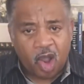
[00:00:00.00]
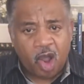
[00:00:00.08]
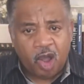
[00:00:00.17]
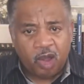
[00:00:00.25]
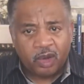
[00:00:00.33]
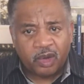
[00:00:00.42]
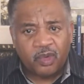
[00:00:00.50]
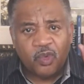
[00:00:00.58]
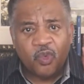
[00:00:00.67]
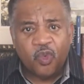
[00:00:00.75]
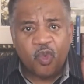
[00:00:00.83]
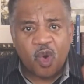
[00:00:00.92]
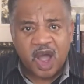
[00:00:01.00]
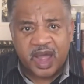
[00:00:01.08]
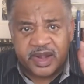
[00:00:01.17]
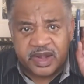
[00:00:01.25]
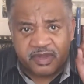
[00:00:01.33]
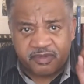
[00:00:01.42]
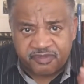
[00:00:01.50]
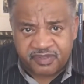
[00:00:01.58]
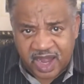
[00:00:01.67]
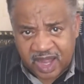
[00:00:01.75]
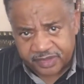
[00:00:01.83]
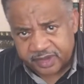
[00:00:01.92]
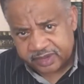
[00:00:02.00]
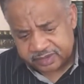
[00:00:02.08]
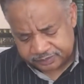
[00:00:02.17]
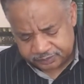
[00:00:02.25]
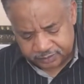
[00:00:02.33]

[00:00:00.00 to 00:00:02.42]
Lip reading: all one Father?